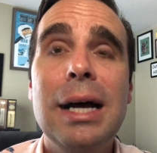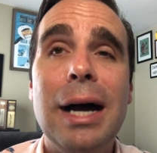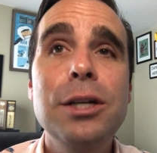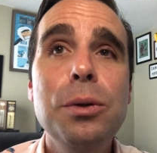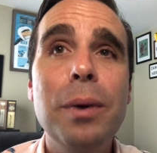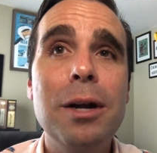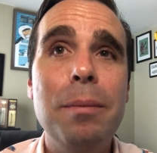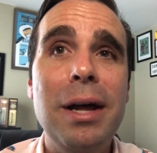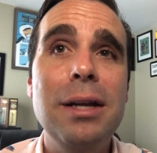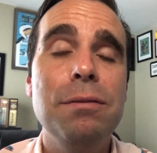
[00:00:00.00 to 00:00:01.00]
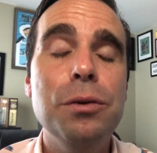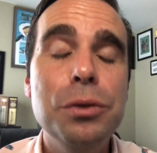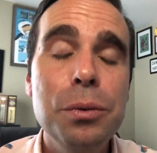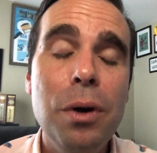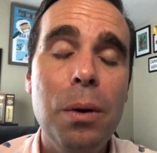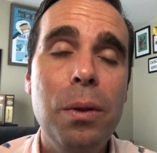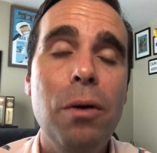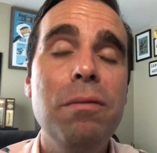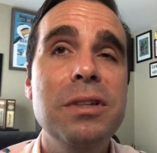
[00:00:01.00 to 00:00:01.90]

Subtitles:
I do recommend, if you do go though,